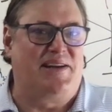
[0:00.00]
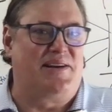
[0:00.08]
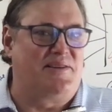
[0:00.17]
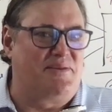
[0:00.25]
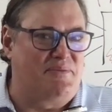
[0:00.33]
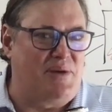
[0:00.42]

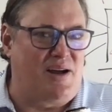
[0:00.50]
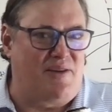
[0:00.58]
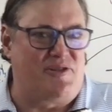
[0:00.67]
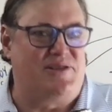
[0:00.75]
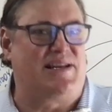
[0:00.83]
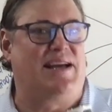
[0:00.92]
And
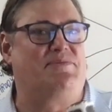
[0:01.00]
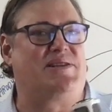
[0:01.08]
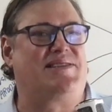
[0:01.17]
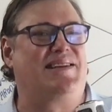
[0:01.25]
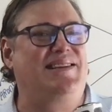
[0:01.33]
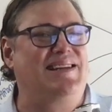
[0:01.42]
oftentimes
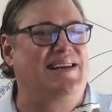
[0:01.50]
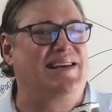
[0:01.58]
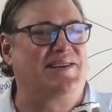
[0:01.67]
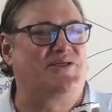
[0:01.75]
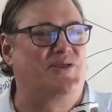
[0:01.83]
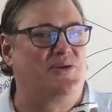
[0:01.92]
it's a
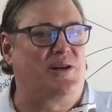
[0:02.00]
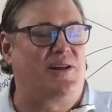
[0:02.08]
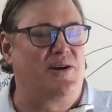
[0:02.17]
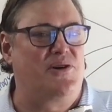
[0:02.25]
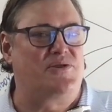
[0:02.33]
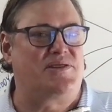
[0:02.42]
little too
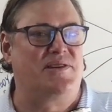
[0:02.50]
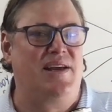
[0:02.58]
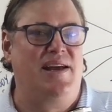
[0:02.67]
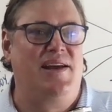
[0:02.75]
close